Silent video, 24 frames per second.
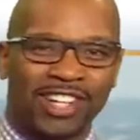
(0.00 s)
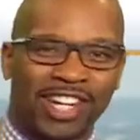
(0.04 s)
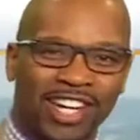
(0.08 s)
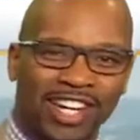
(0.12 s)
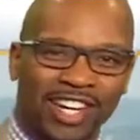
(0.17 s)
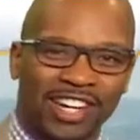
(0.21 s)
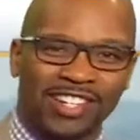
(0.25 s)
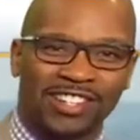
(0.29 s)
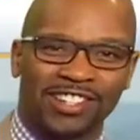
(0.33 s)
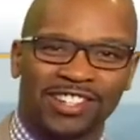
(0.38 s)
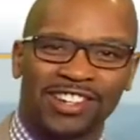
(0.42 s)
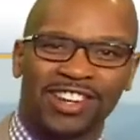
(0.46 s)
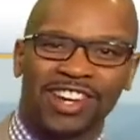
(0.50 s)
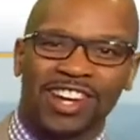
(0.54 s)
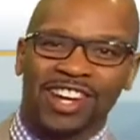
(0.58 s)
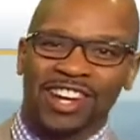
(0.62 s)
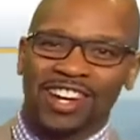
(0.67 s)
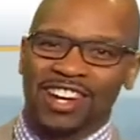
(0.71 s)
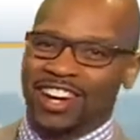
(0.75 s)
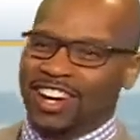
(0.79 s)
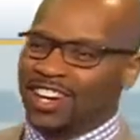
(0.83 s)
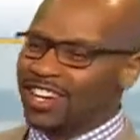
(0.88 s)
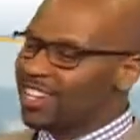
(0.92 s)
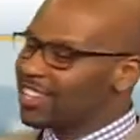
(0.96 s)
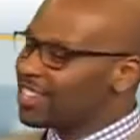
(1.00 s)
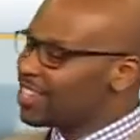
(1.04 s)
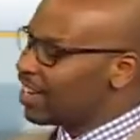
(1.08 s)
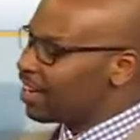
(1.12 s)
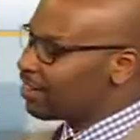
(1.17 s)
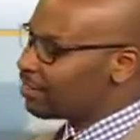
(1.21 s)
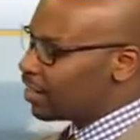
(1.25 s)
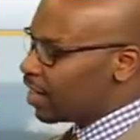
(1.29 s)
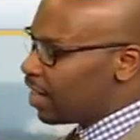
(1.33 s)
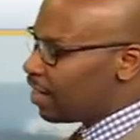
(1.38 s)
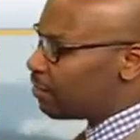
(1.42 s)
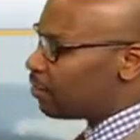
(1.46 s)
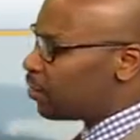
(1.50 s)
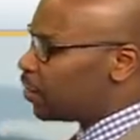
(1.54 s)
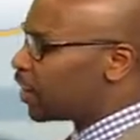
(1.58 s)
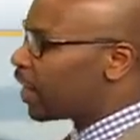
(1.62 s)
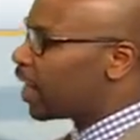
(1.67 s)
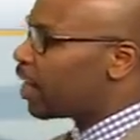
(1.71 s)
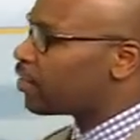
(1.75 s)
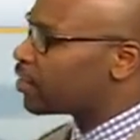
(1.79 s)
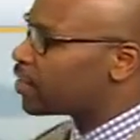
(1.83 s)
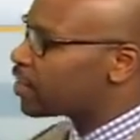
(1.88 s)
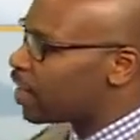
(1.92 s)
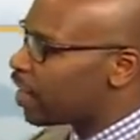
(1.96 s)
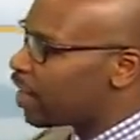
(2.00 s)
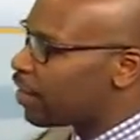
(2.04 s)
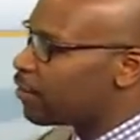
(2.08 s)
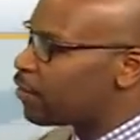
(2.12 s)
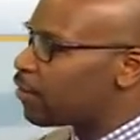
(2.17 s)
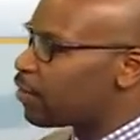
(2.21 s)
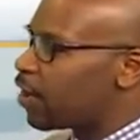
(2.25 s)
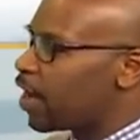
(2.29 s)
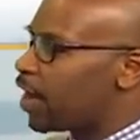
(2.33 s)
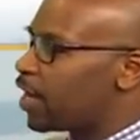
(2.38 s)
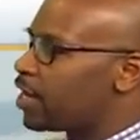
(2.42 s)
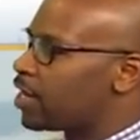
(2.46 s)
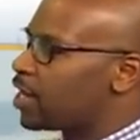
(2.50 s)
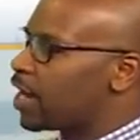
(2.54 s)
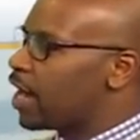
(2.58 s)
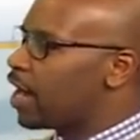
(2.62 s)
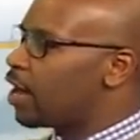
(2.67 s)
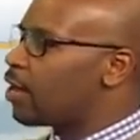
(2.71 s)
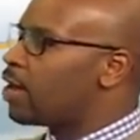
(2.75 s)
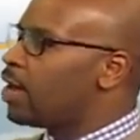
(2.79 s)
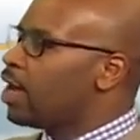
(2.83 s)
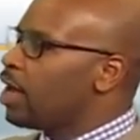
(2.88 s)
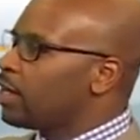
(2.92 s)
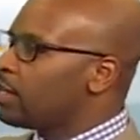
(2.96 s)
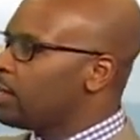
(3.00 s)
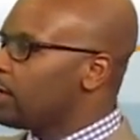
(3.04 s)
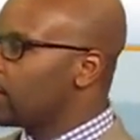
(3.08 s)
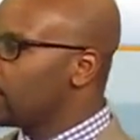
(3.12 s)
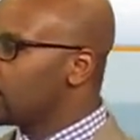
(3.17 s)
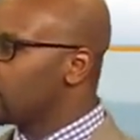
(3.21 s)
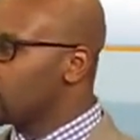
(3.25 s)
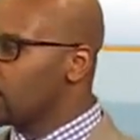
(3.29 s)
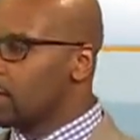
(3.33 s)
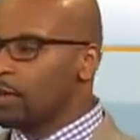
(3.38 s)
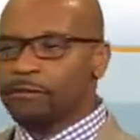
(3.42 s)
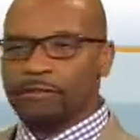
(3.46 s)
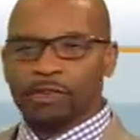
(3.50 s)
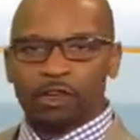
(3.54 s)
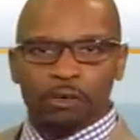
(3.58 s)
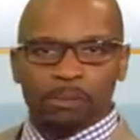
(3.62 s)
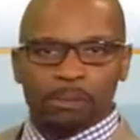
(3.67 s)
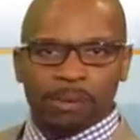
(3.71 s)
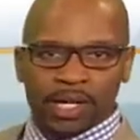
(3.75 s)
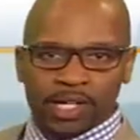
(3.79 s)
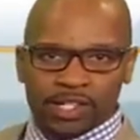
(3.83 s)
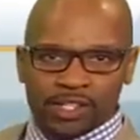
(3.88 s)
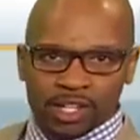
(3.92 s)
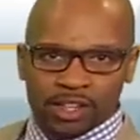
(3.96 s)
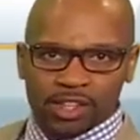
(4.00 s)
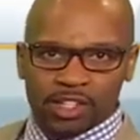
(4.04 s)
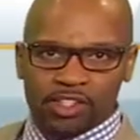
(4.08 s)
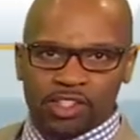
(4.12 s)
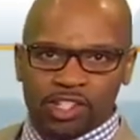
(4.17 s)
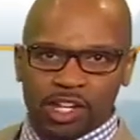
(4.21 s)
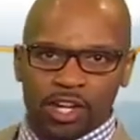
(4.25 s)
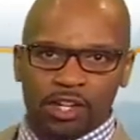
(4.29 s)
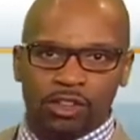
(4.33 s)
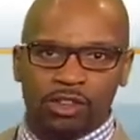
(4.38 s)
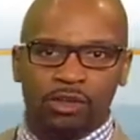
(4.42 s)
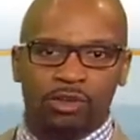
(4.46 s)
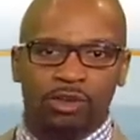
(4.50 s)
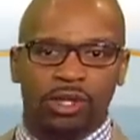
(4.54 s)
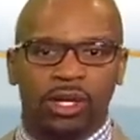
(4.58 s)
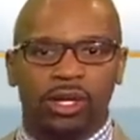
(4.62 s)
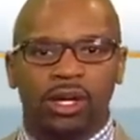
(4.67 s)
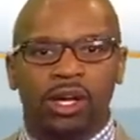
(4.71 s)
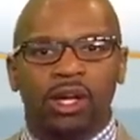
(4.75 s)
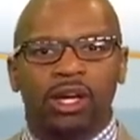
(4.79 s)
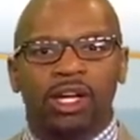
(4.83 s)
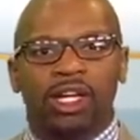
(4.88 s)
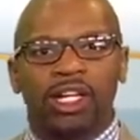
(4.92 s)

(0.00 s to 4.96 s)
of days. All right, let's have a live look outside right now. You can see a few peaks at the sun through the